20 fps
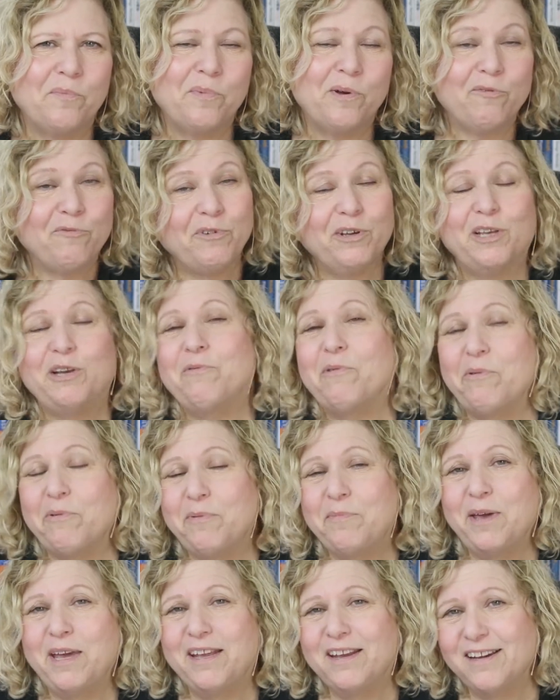but really what
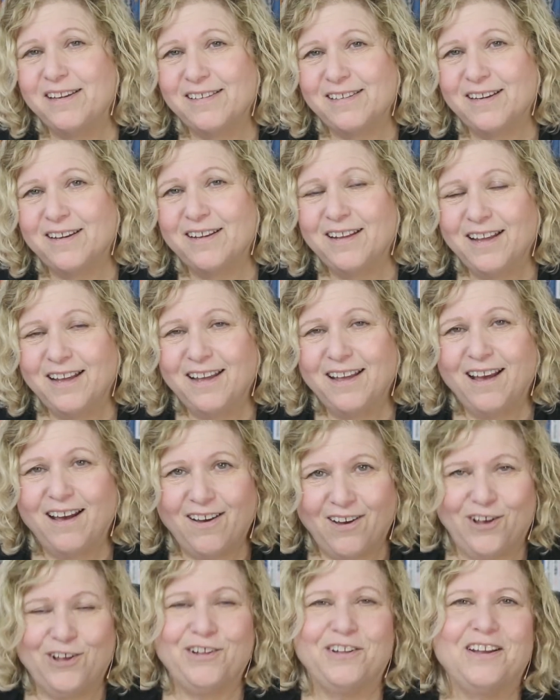we mean is an
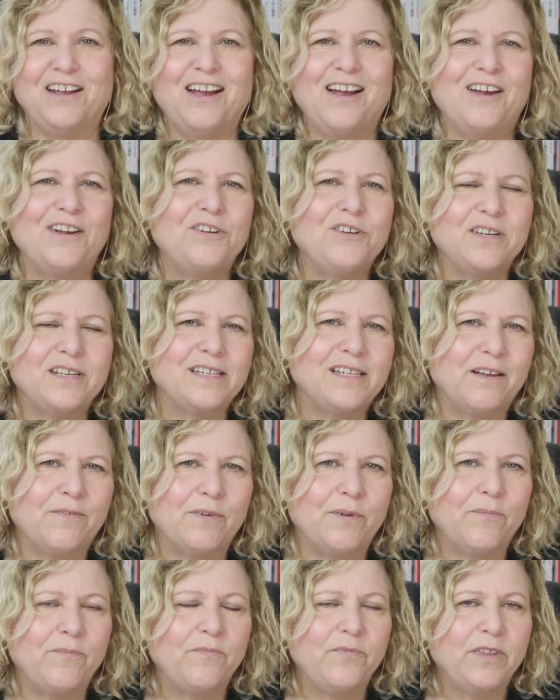unconscious
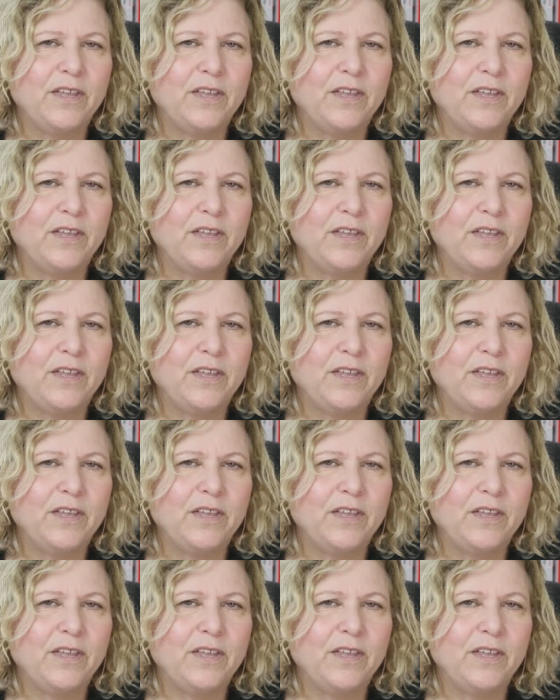level.